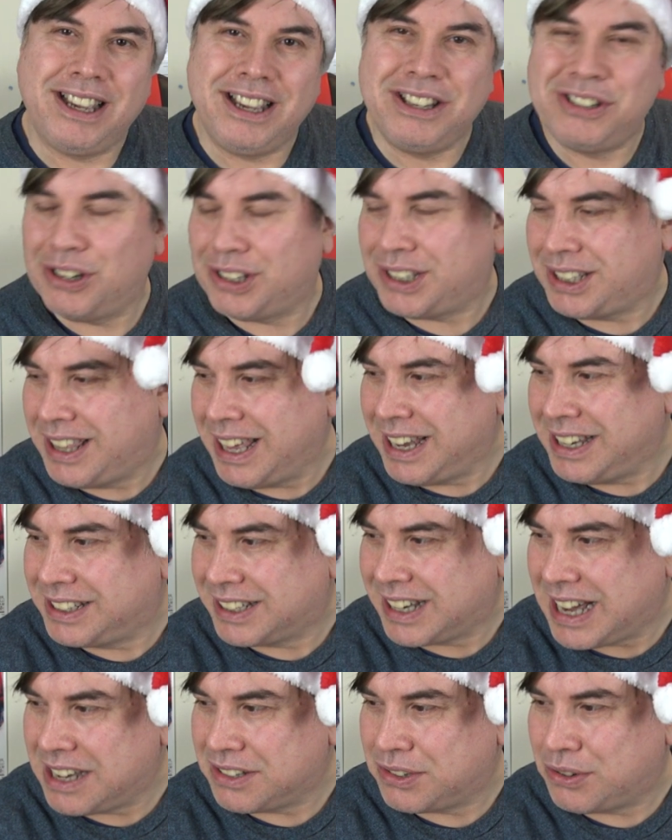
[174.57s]
He just
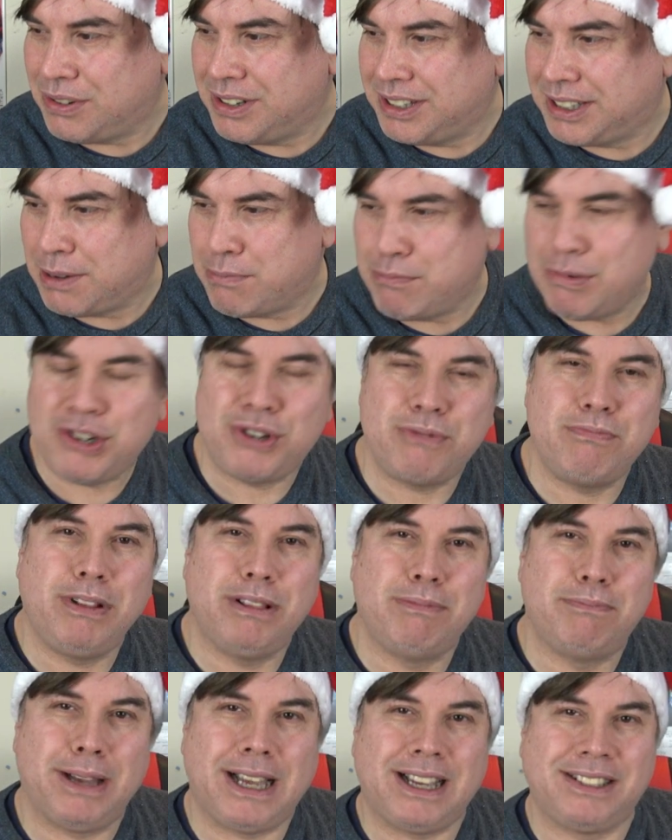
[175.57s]
thinks Kazran's a
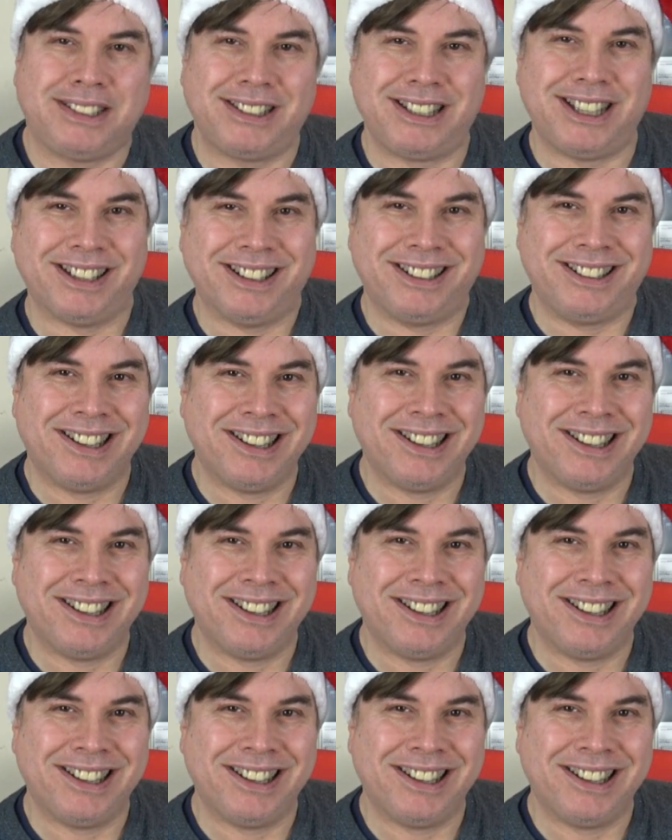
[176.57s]
miserable bastard.